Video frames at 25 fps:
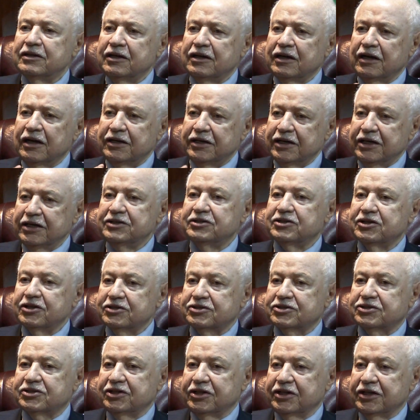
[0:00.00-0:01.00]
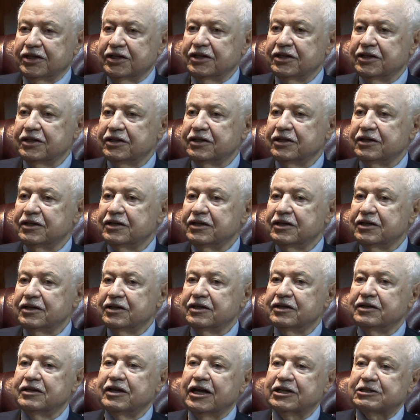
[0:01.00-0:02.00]
an industry
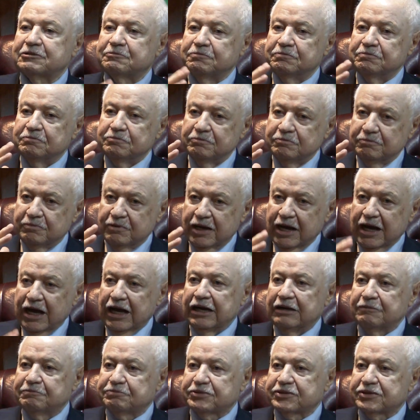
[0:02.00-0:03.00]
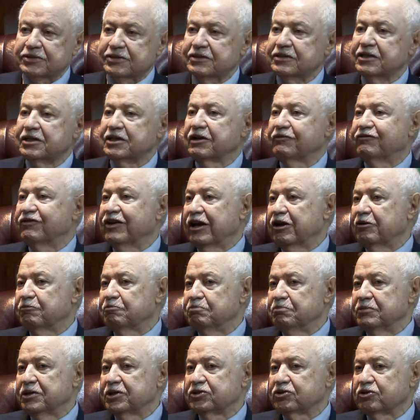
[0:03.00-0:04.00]
that helps the
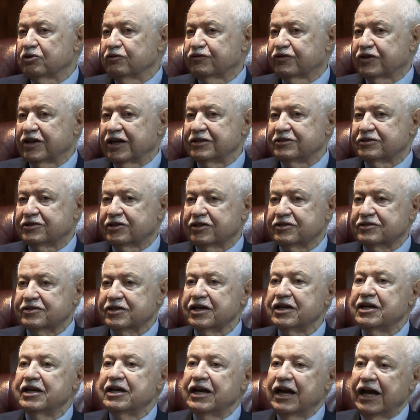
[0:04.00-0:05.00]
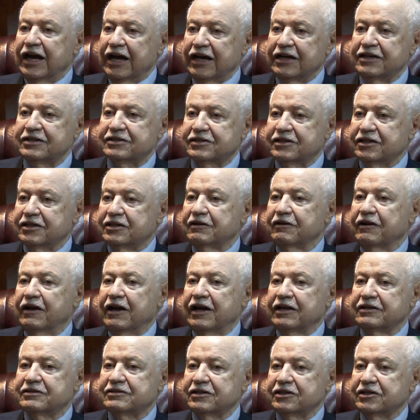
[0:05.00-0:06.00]
development of countries as a
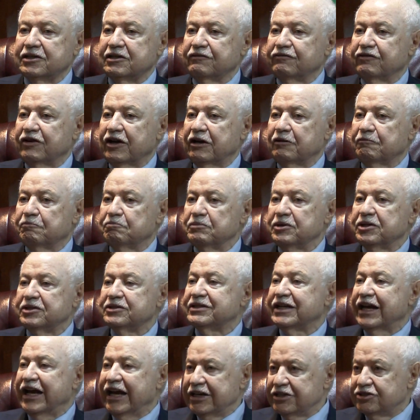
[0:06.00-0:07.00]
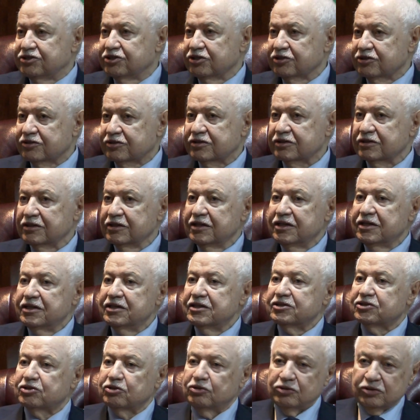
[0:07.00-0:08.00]
development agent.
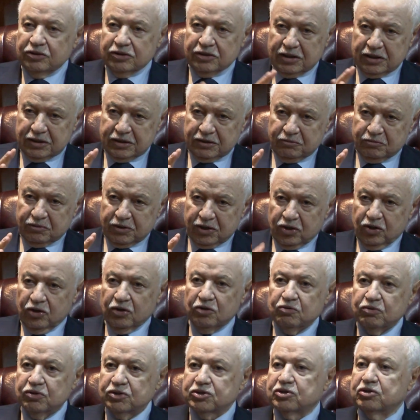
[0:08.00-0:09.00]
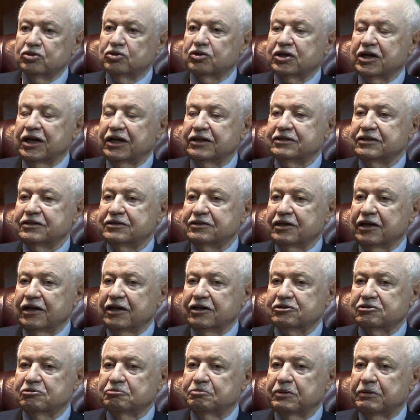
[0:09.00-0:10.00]
So we always look at
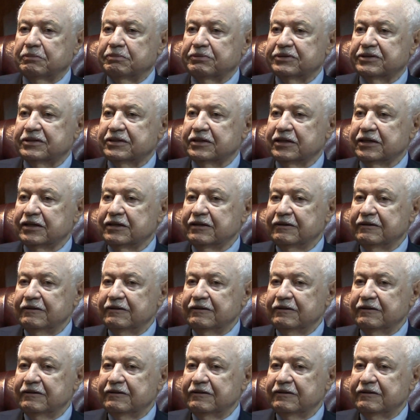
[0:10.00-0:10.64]
intellectual property